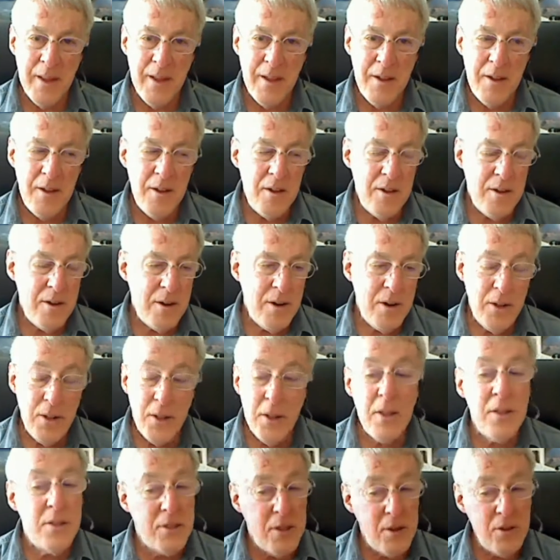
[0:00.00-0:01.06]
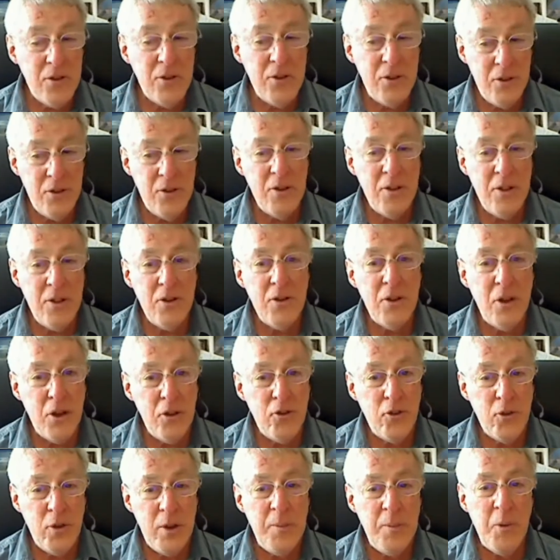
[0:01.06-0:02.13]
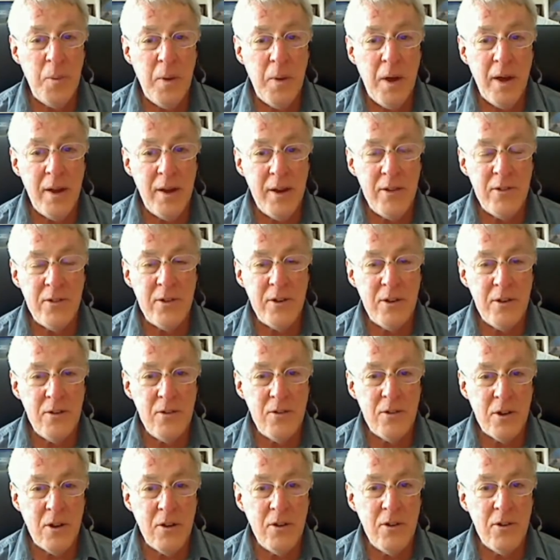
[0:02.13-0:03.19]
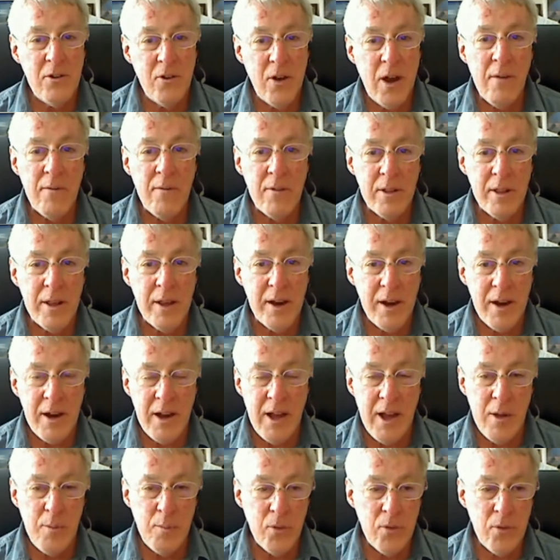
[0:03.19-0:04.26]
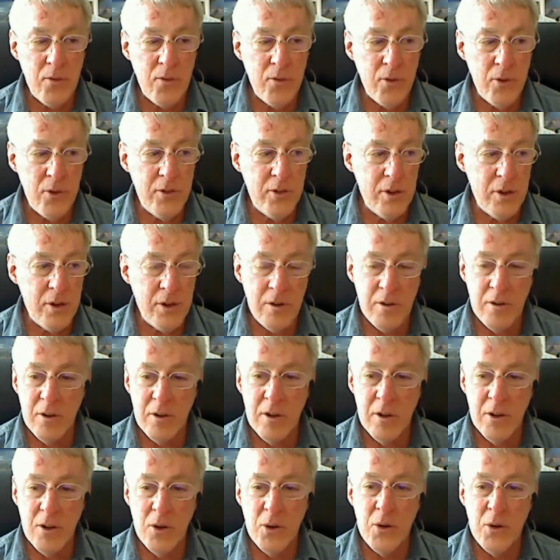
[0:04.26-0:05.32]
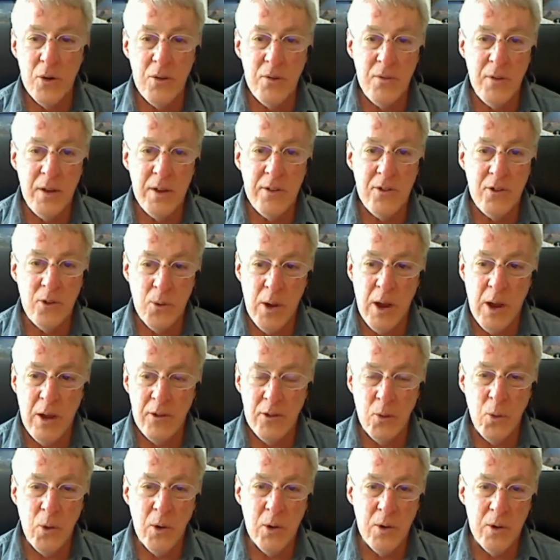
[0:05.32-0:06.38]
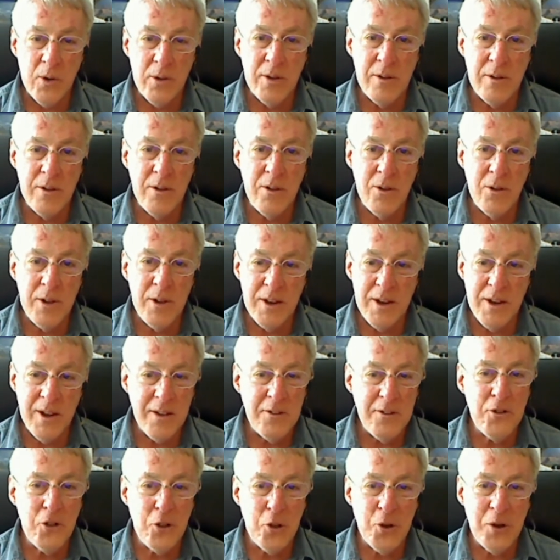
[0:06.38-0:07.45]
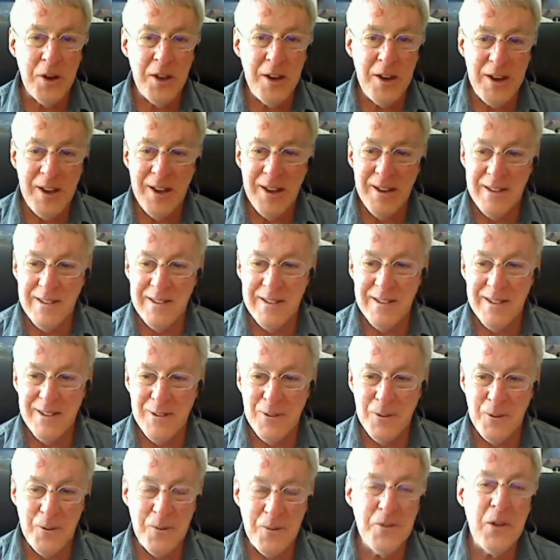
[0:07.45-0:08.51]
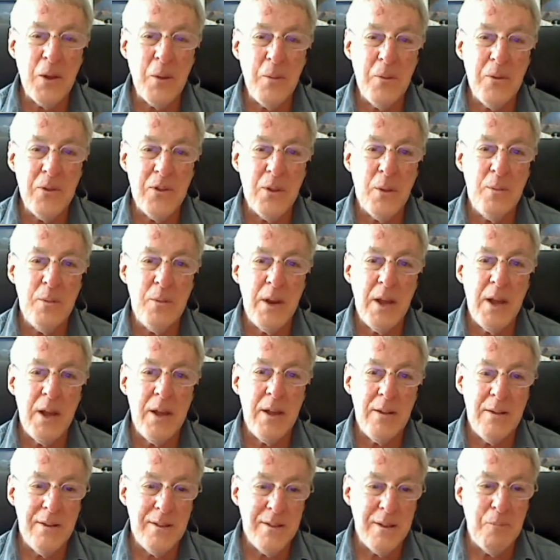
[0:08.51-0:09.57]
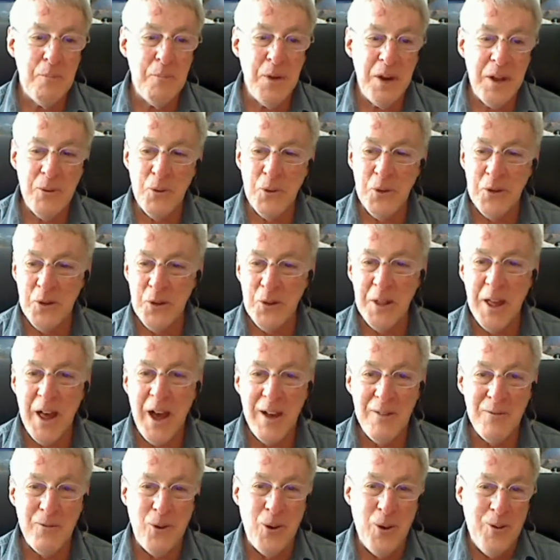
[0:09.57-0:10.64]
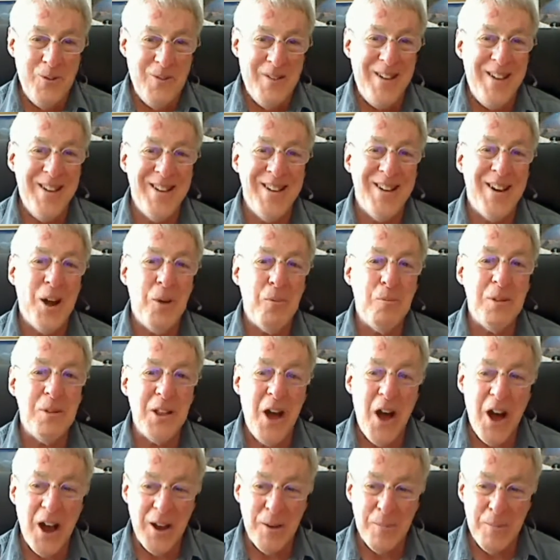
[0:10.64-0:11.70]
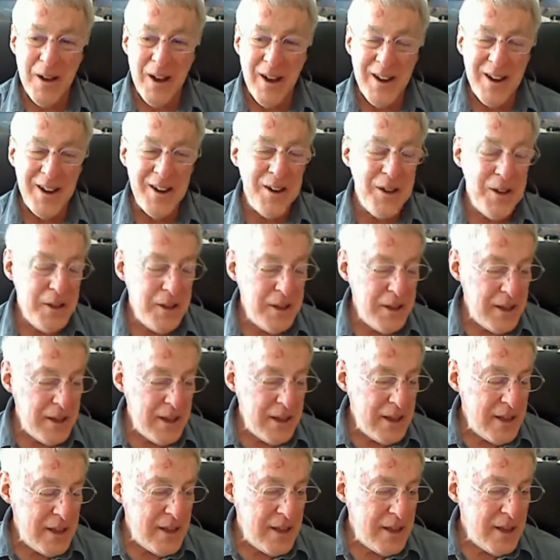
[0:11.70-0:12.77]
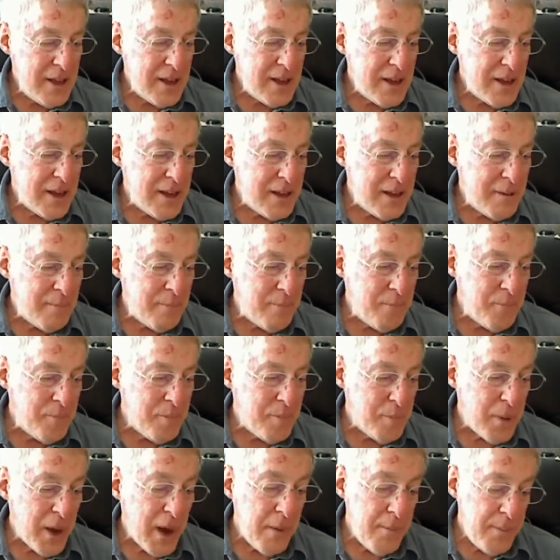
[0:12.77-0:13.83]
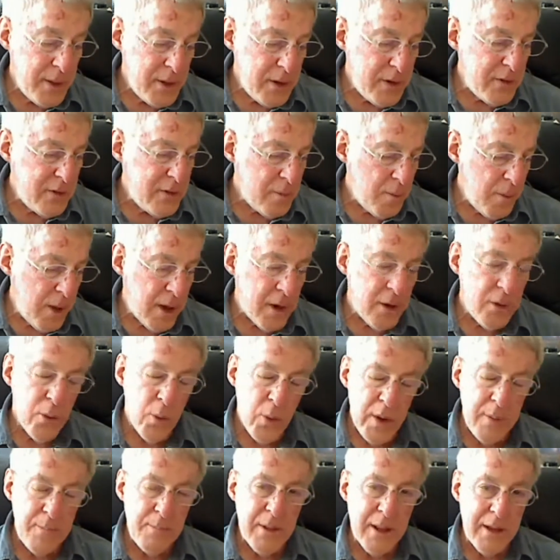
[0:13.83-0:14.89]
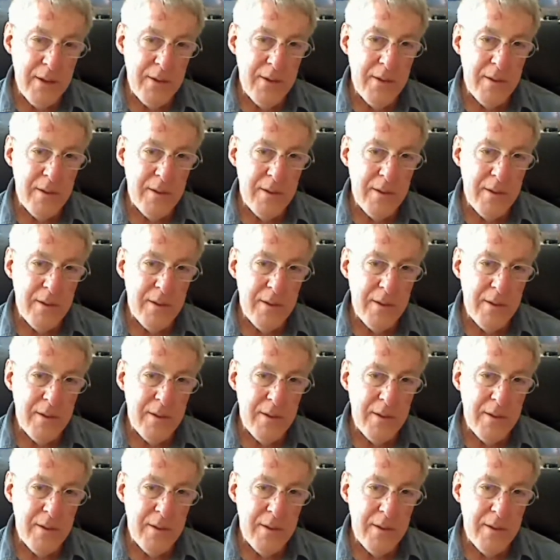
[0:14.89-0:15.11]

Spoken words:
There's a dream of mine is to start traveling on April 1st and go to events around the world during the next 30 days. So someday somebody will do that for me and I'll blog about it. But I've been to some out of the way places. I've been